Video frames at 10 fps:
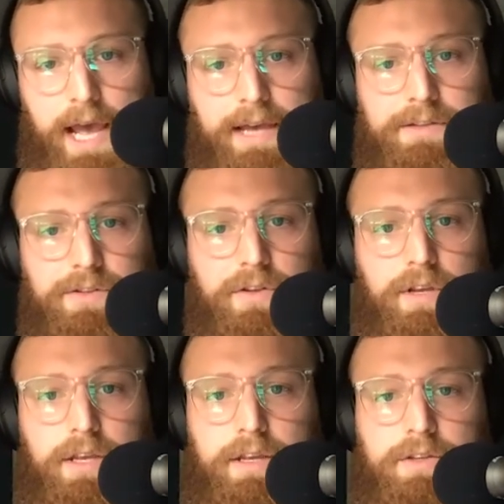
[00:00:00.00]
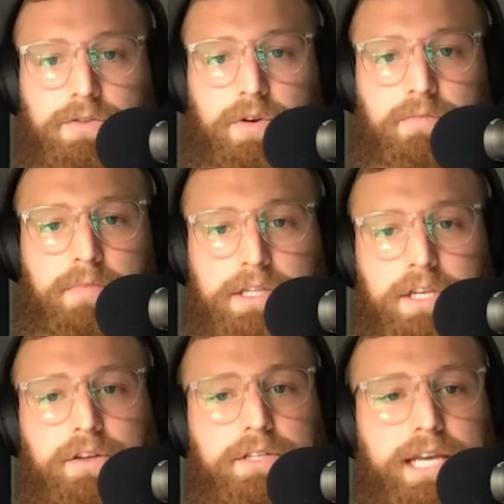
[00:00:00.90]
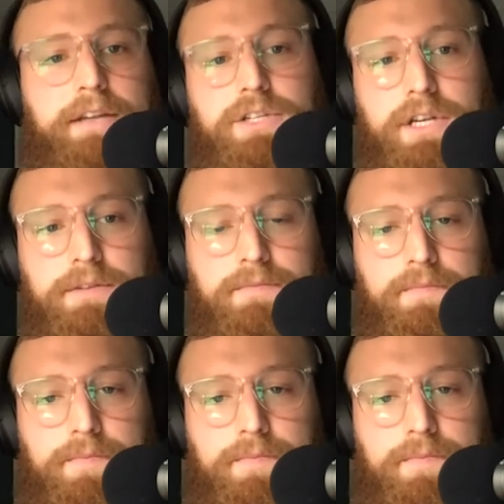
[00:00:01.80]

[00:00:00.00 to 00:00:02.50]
as sort of muscular tension.